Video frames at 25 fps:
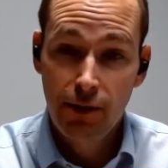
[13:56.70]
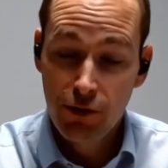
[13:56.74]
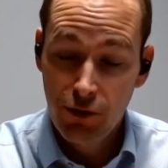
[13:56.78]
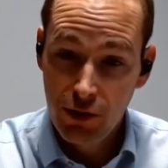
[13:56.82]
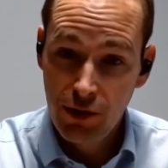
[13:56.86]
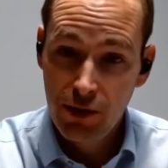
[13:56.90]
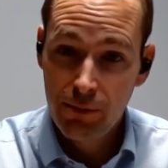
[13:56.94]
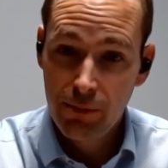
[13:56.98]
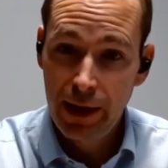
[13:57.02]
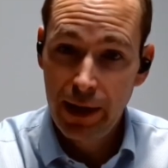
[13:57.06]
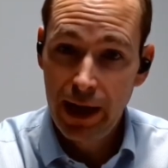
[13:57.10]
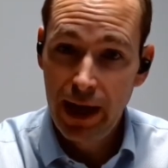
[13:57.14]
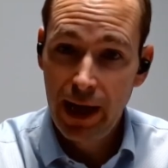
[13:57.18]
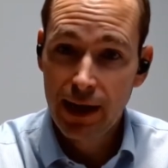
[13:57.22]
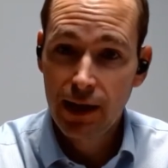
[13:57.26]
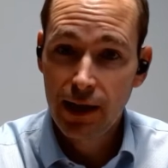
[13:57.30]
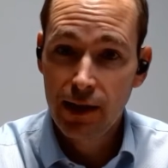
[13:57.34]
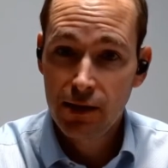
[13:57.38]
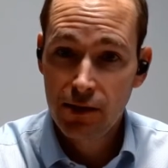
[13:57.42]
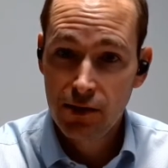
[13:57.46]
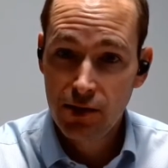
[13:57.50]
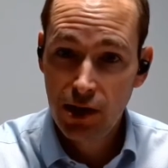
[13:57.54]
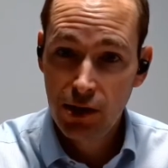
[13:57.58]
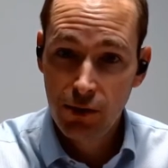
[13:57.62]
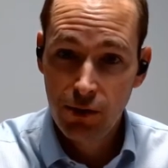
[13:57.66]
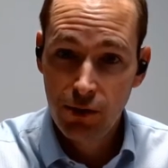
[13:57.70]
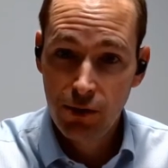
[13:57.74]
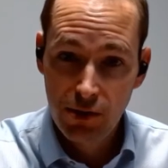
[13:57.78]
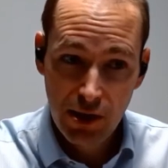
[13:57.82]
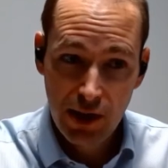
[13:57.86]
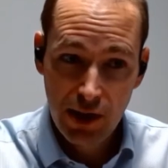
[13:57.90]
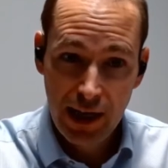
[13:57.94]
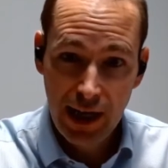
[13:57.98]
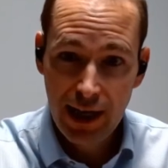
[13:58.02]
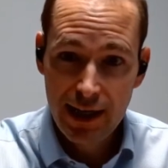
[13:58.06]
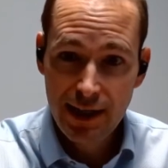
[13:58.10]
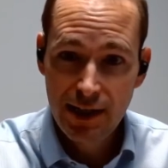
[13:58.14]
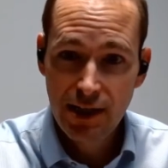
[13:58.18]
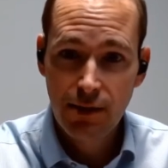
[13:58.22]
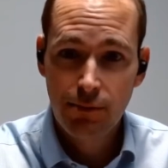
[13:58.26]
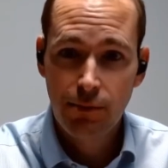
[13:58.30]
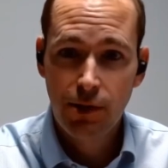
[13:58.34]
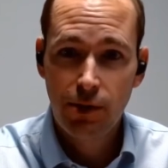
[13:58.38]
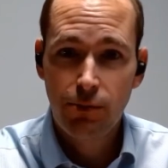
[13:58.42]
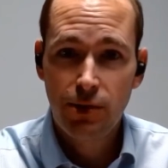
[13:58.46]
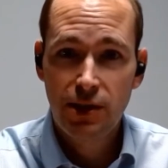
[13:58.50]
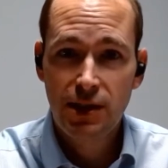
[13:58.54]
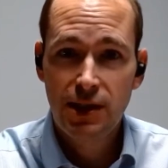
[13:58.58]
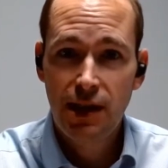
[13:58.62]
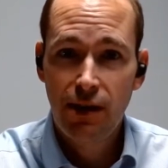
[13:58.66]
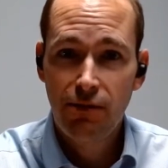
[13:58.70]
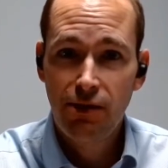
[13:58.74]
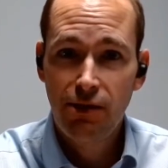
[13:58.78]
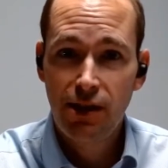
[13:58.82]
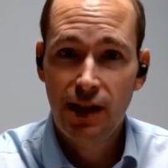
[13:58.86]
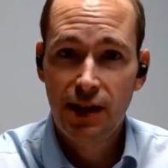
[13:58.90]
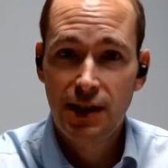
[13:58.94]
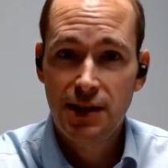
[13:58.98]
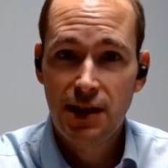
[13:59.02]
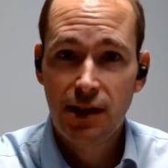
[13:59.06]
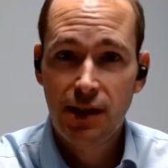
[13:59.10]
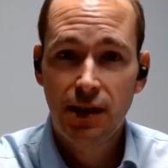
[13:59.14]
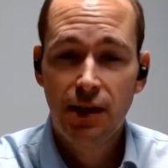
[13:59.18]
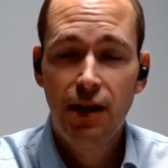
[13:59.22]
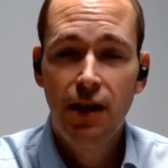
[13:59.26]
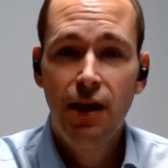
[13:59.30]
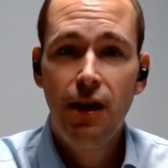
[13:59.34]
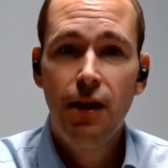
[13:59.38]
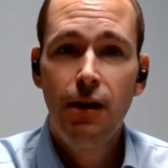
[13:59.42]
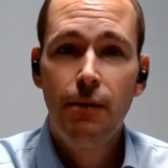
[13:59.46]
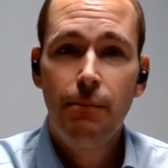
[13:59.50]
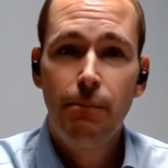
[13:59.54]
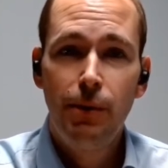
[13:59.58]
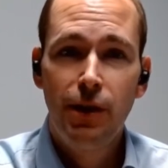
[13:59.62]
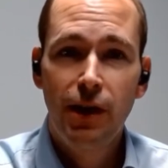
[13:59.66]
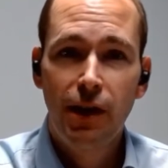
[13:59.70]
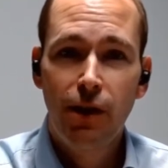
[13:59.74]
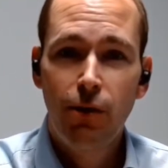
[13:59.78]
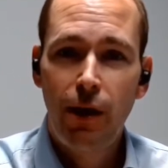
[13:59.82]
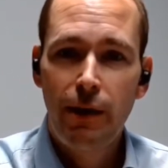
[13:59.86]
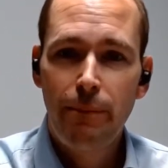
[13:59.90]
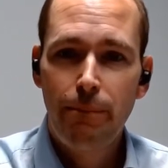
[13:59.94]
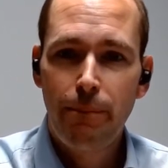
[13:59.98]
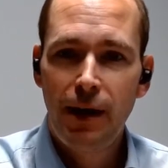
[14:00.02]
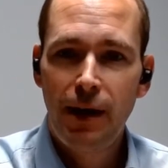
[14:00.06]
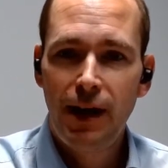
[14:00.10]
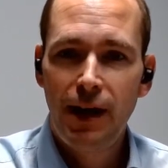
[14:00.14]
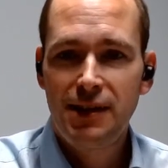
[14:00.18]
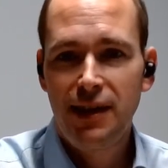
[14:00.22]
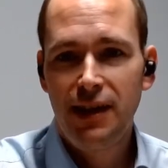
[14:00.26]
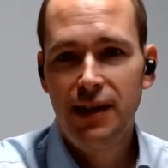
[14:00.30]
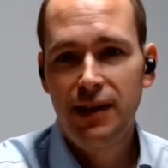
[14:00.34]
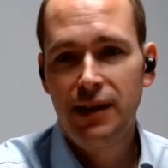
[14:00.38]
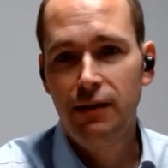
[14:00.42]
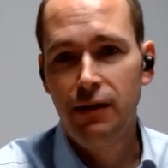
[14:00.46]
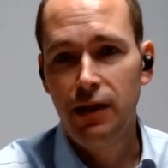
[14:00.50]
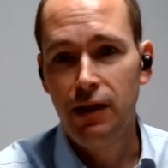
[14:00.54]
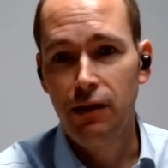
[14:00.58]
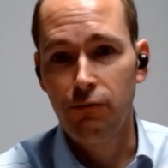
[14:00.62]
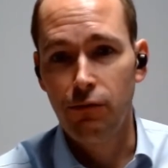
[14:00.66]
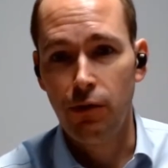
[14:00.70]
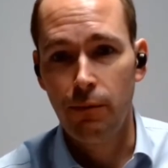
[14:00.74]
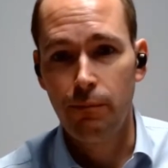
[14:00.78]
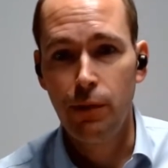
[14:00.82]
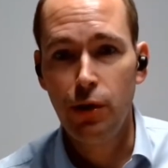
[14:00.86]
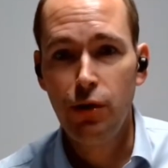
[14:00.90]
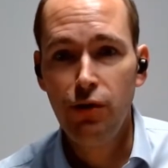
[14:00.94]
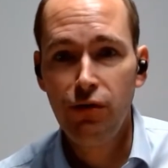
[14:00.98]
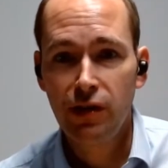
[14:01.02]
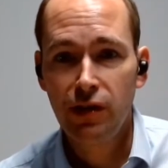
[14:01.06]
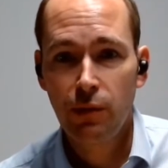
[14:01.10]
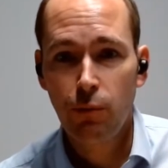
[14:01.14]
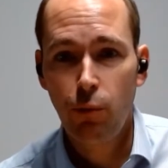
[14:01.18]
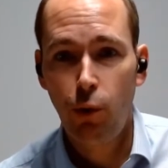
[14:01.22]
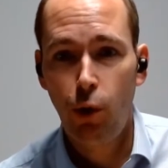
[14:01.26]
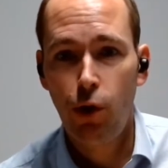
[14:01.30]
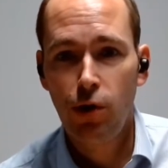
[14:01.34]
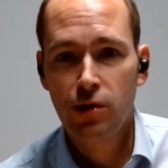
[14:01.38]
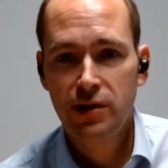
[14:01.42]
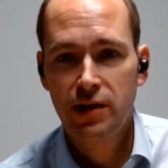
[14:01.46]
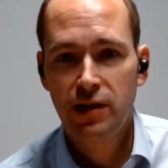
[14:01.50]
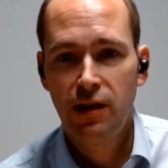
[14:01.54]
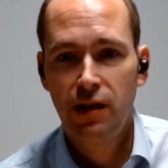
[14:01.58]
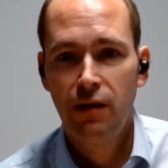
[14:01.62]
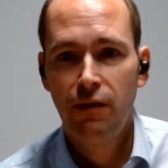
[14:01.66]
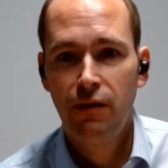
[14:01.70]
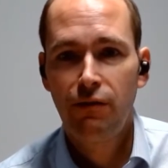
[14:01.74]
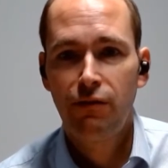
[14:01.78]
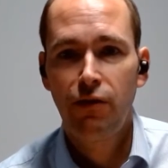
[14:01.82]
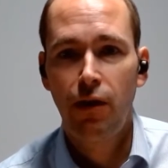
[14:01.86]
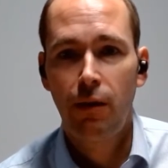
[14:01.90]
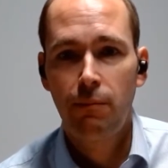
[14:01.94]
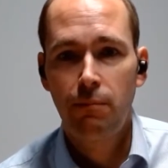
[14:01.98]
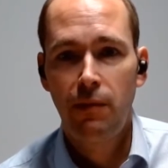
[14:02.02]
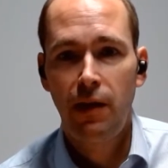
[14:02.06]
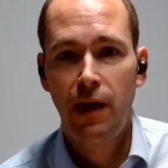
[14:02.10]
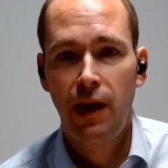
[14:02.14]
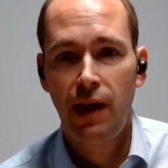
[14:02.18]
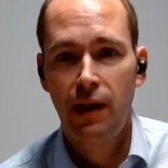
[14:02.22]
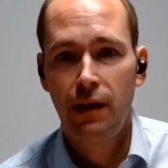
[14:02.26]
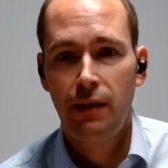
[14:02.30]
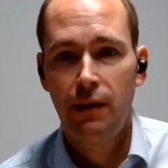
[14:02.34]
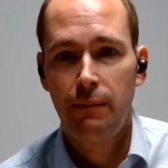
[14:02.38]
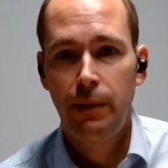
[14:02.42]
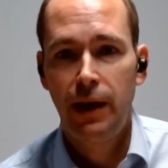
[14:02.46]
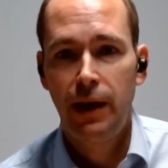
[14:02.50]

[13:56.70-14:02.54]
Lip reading: through the bag to the item that we're sterilizing, but they're quite bad at removing water from that